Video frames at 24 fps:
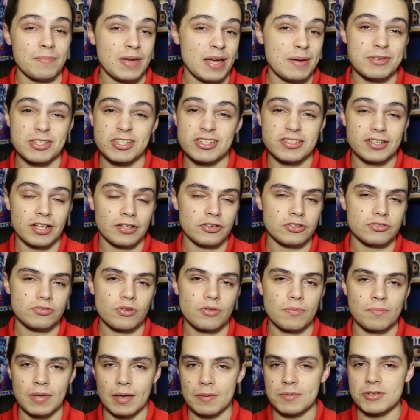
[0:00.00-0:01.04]
Maybe she's telling the
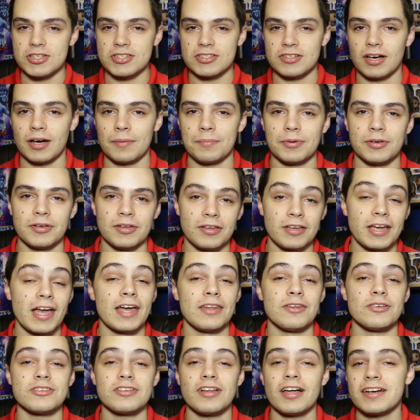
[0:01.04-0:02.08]
truth, maybe she's not. But
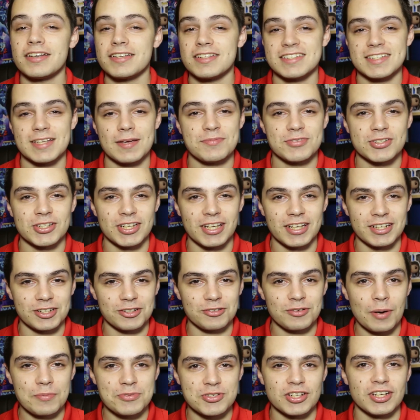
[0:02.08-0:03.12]
again, there's a lot of deception and
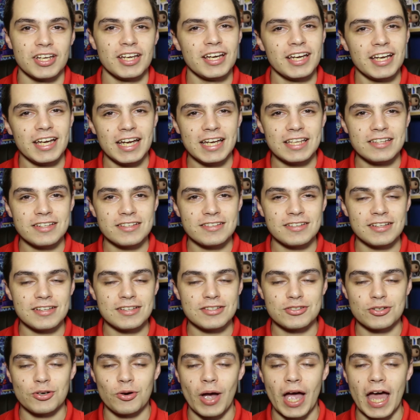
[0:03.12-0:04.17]
corruption in this
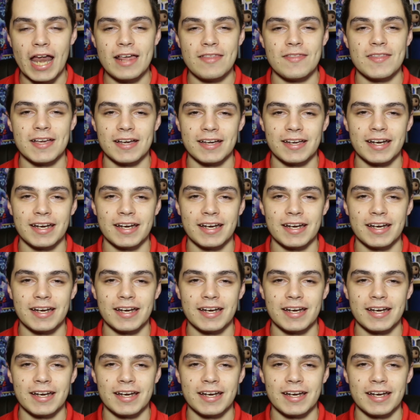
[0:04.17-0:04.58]
league, so anything